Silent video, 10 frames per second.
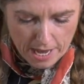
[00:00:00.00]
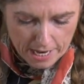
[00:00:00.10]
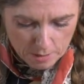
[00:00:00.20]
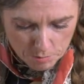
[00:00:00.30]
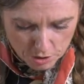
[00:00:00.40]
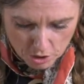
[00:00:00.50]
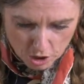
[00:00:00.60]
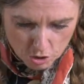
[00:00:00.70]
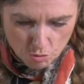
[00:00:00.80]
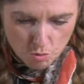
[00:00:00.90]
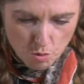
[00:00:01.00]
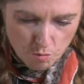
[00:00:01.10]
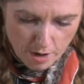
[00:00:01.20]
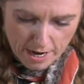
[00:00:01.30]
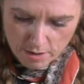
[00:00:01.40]
and I'm just going to draw
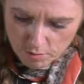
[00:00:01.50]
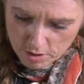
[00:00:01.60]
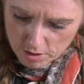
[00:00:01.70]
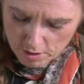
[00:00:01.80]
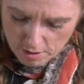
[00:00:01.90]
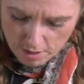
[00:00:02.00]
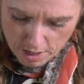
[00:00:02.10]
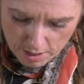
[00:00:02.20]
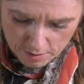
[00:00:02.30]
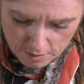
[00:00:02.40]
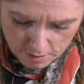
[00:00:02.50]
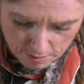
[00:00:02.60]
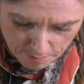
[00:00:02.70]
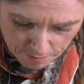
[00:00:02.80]
around this.